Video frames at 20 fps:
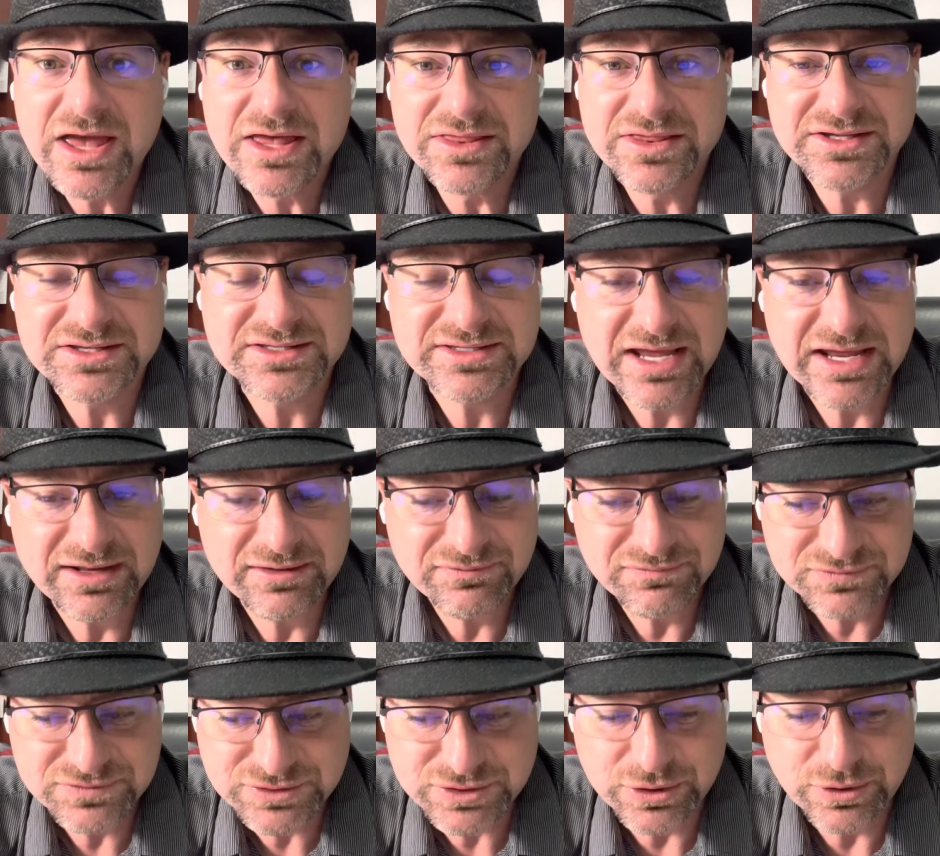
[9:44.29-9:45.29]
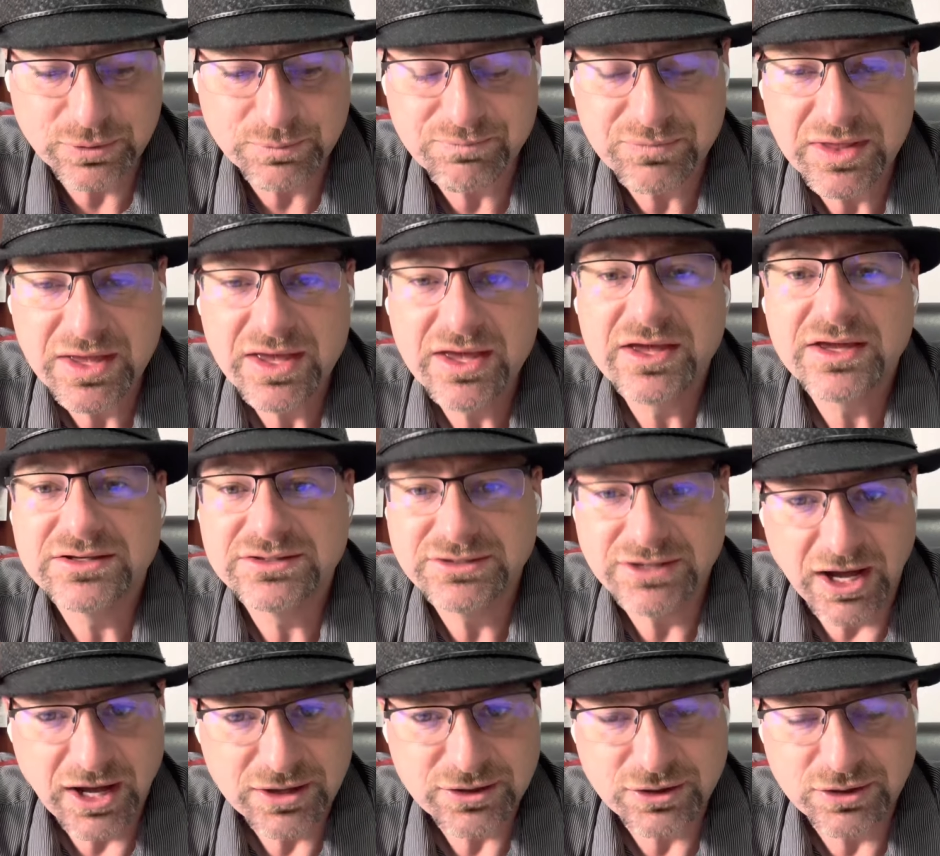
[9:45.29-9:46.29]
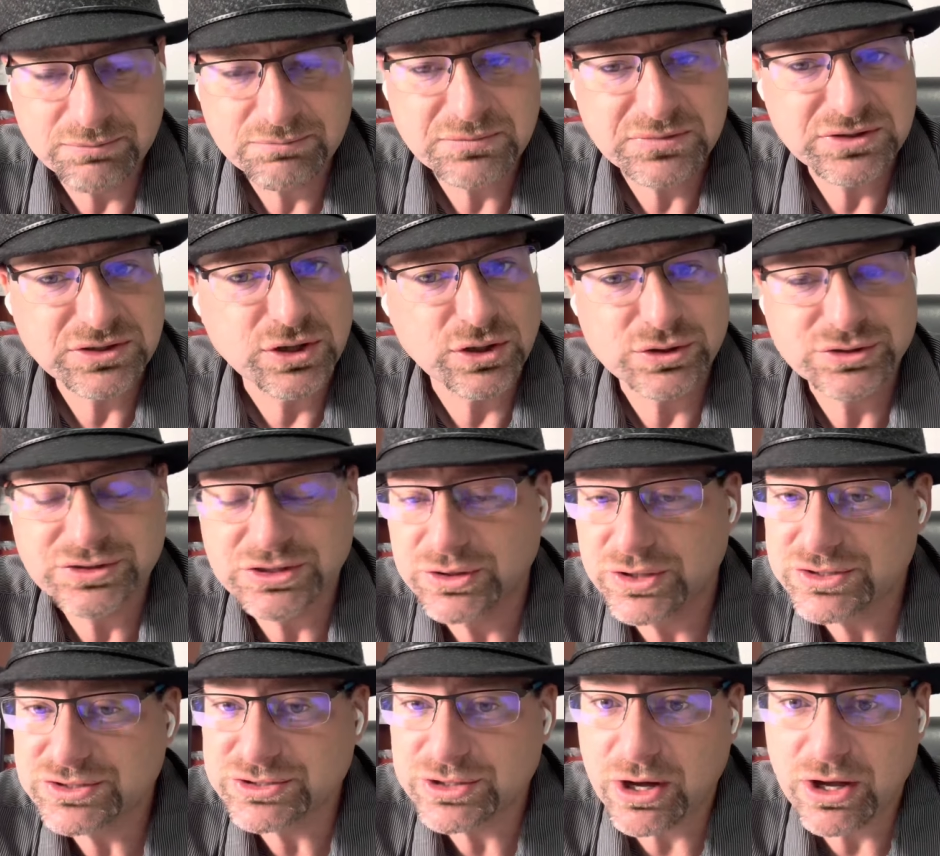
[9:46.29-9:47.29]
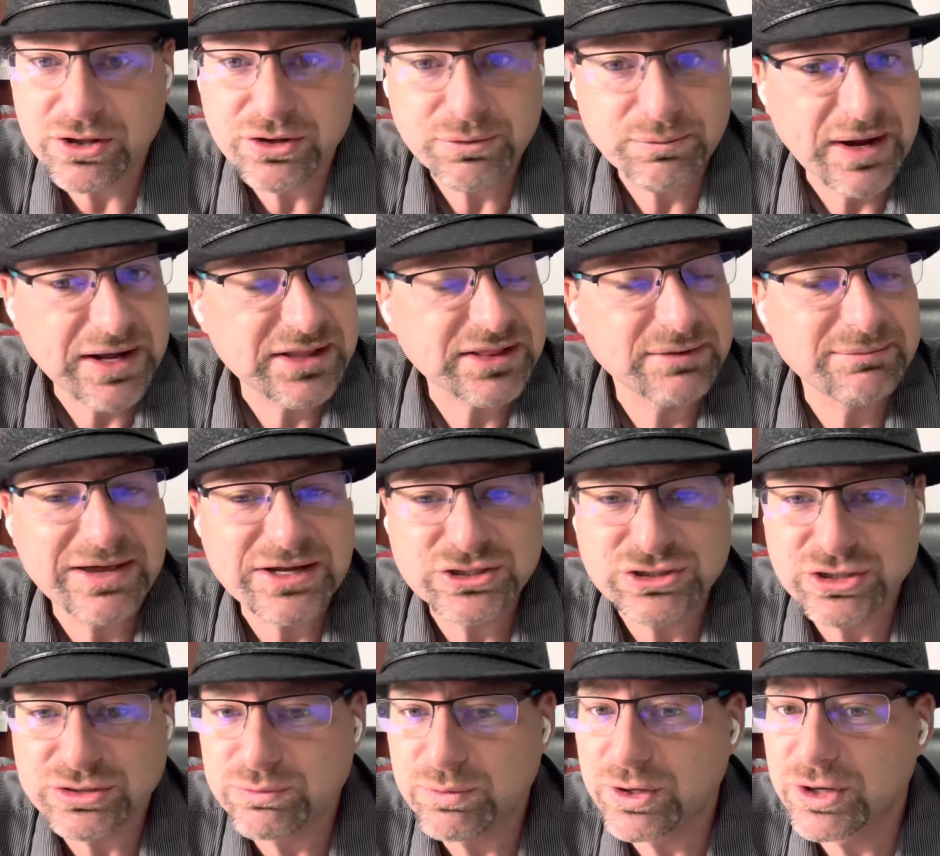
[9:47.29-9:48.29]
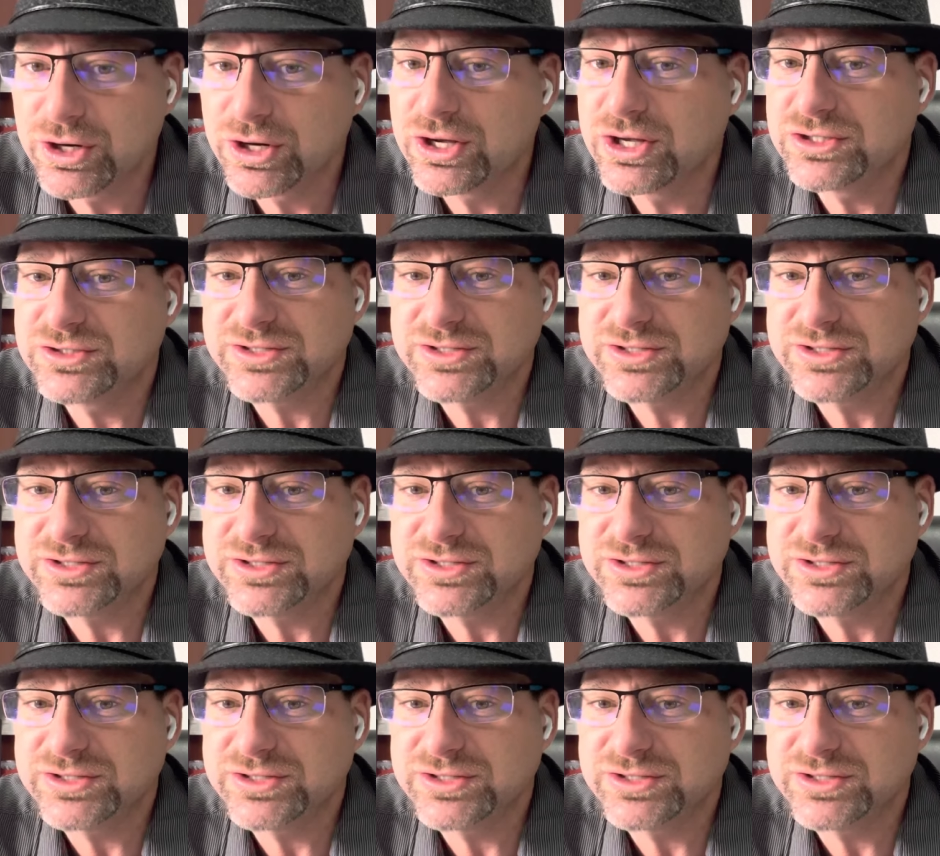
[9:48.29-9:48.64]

So DOGM goes and looks at all the reclamation work,